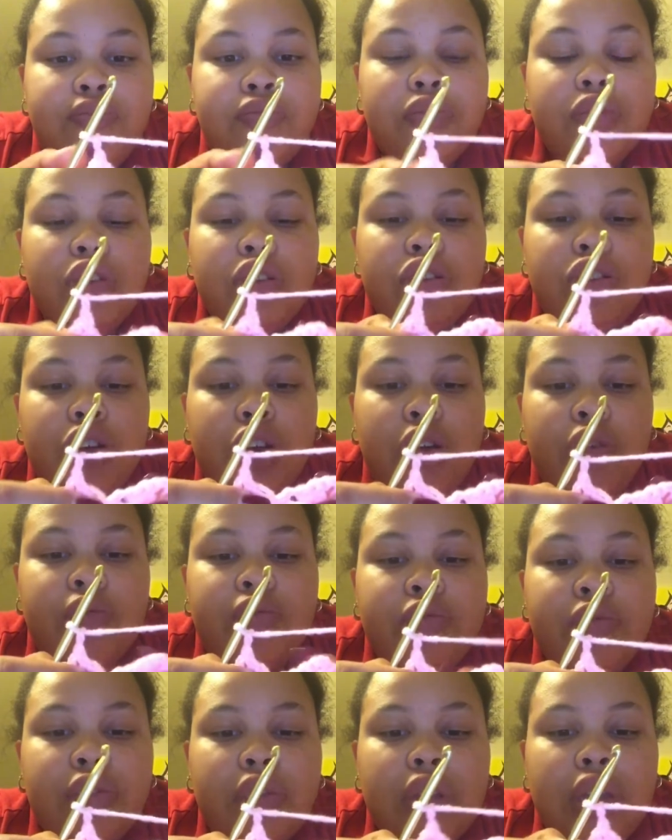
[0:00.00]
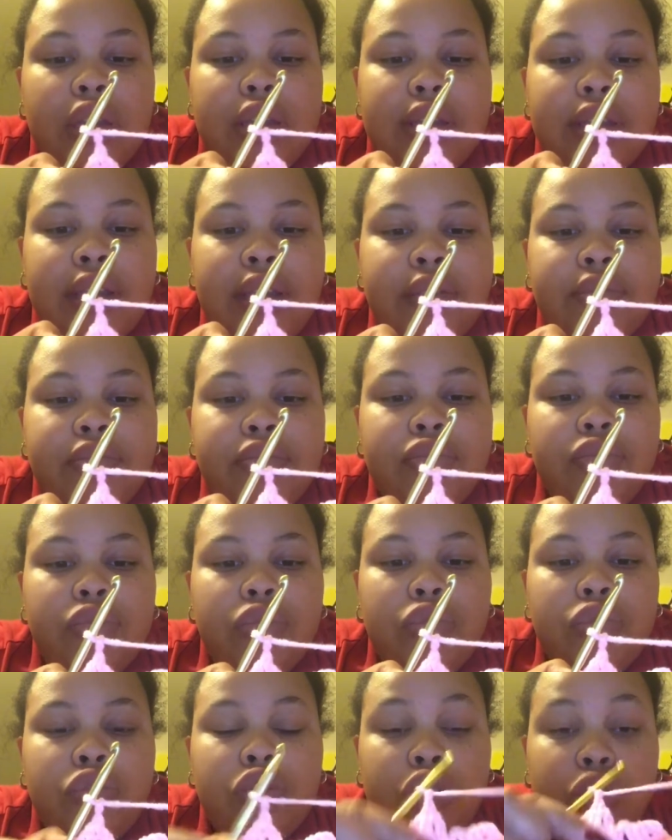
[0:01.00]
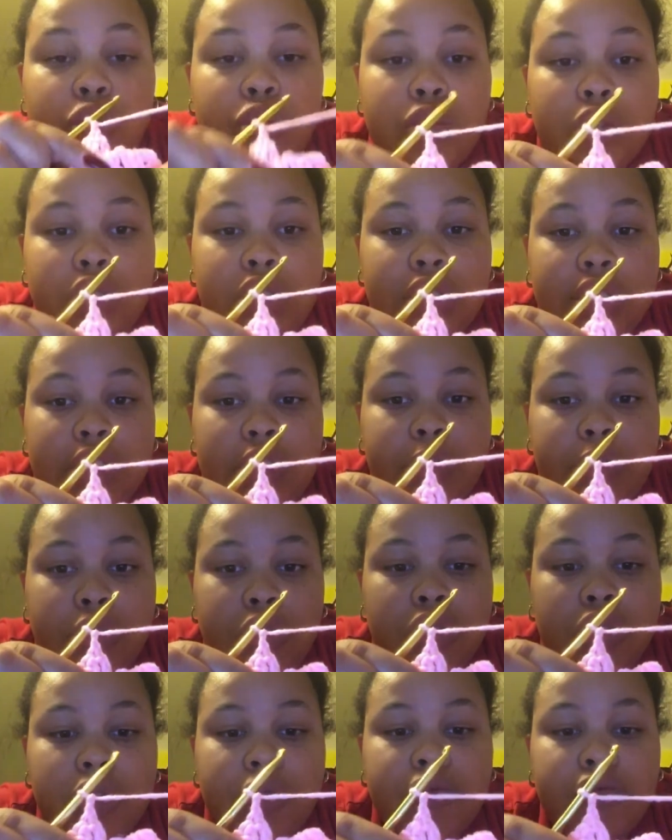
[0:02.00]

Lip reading: So same, 2 in the same hook,